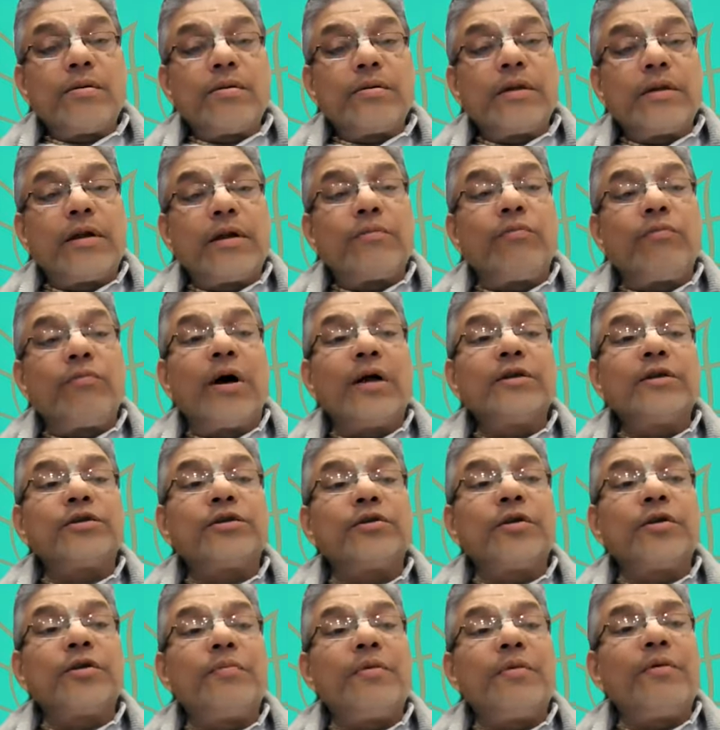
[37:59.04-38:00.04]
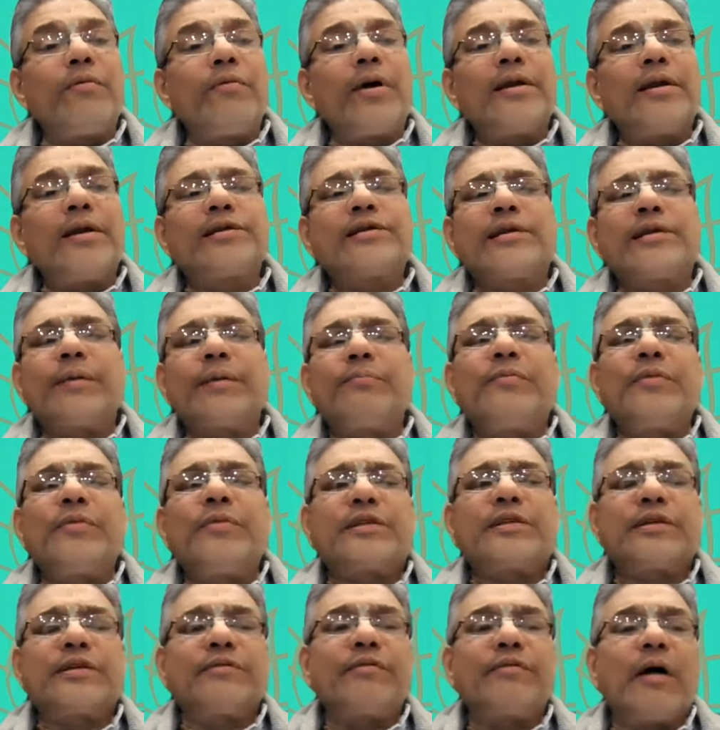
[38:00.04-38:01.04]
that one should be very
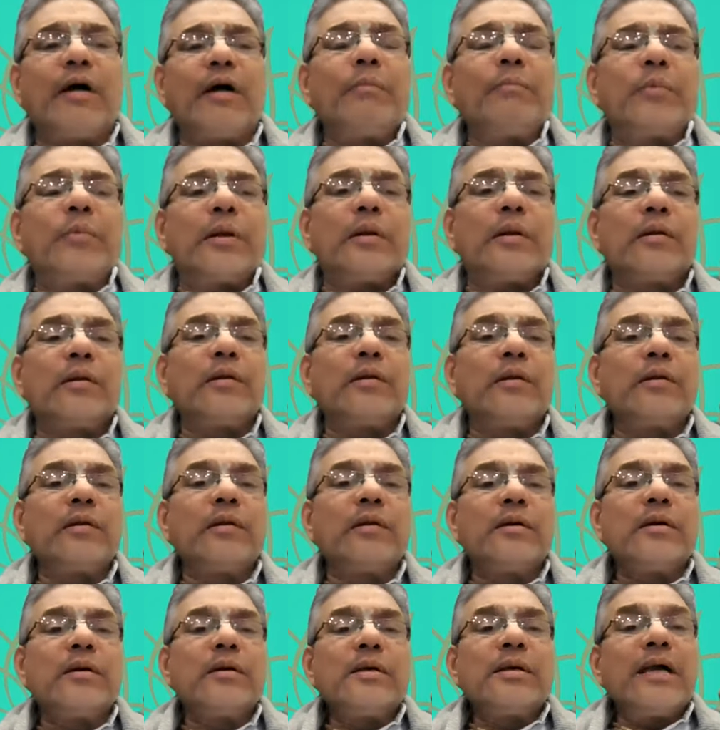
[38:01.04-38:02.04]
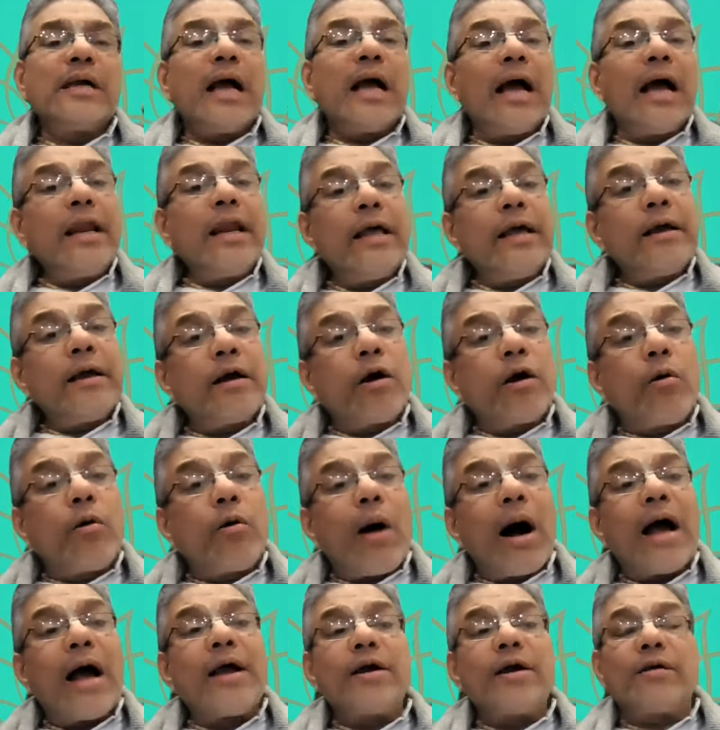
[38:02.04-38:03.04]
submissive, humble, and
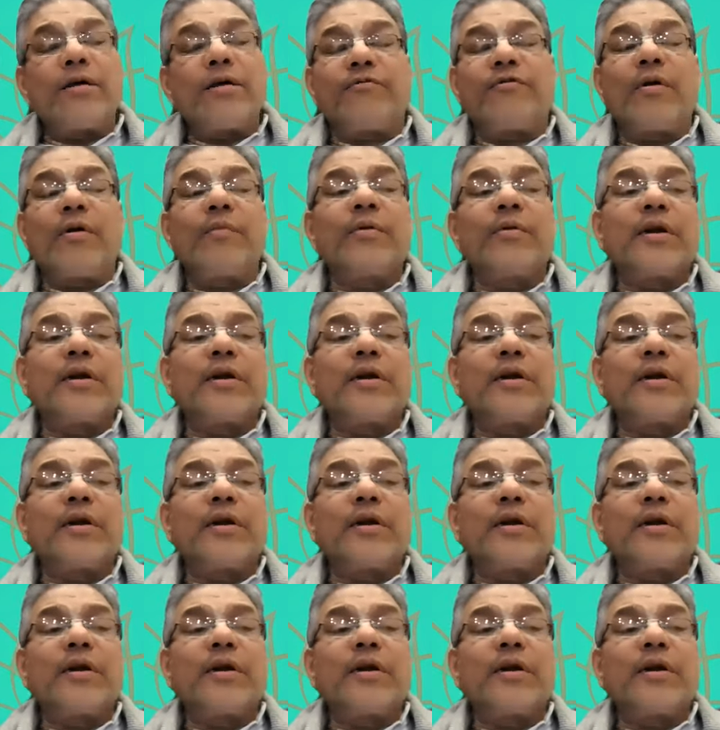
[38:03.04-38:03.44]
inquire from